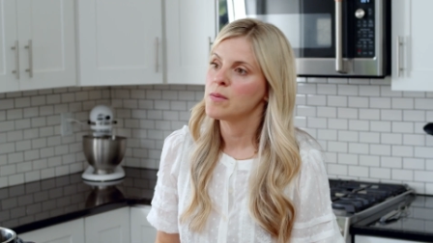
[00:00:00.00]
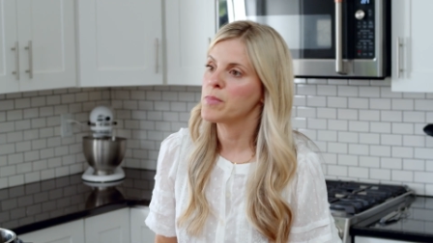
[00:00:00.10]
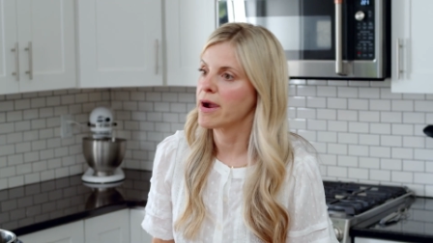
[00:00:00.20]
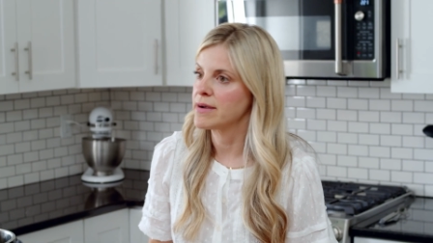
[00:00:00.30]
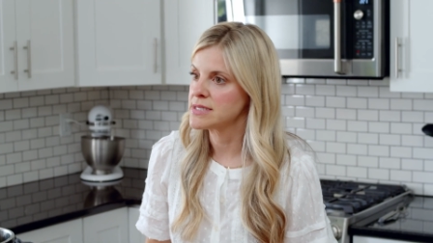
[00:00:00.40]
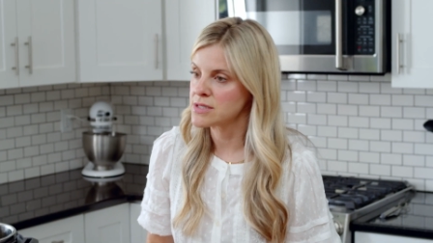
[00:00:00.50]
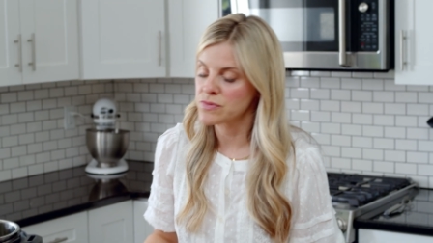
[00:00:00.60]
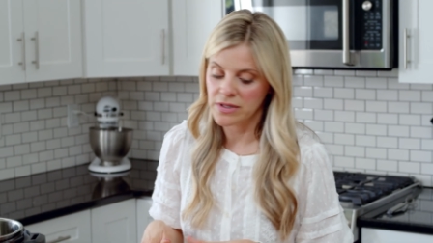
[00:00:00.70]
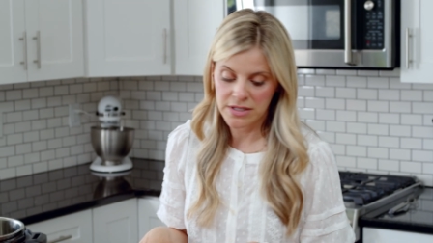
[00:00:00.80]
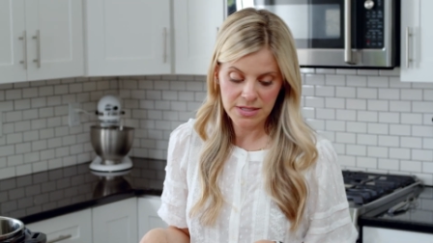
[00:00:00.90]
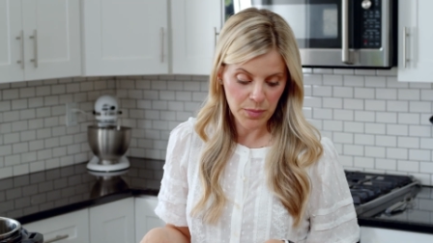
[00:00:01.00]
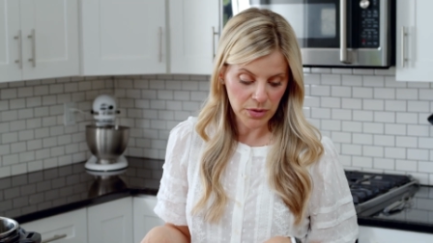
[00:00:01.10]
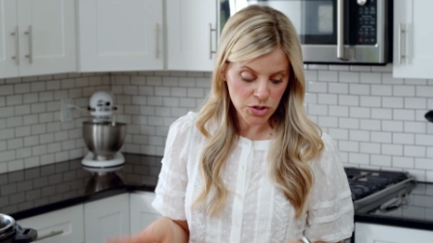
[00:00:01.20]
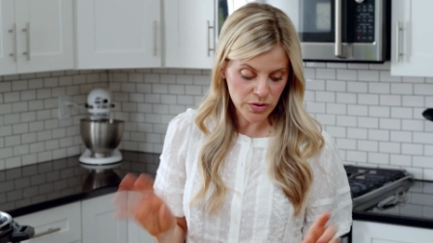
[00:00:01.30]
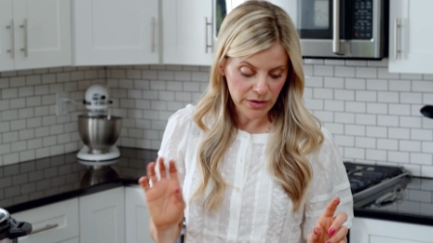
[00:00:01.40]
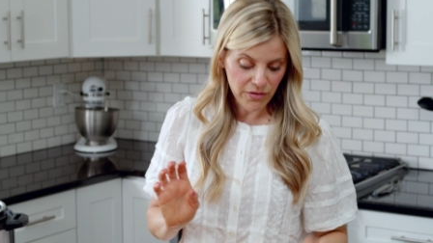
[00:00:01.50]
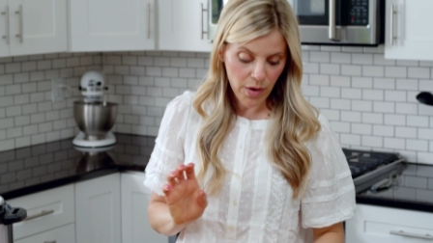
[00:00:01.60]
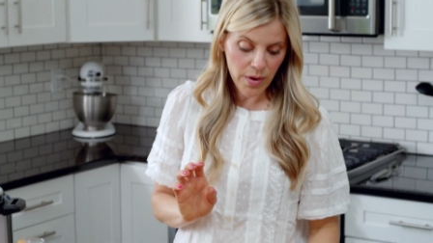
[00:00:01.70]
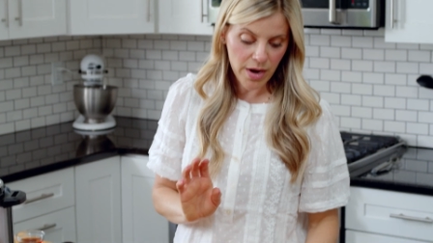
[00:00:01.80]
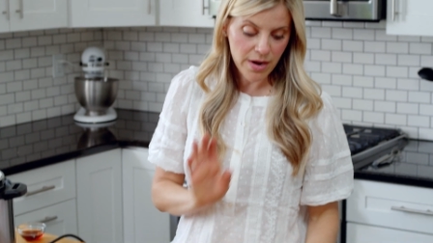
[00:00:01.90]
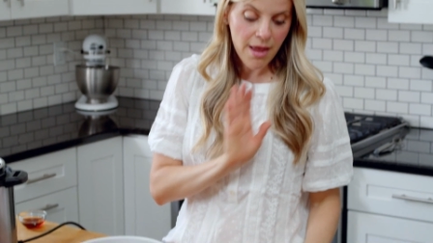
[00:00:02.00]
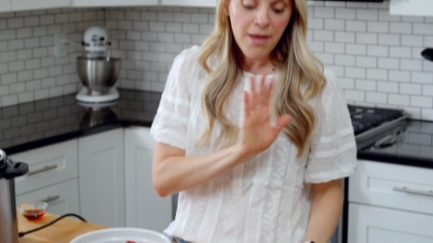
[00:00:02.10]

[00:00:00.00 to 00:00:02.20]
berries, it's really simple and straightforward.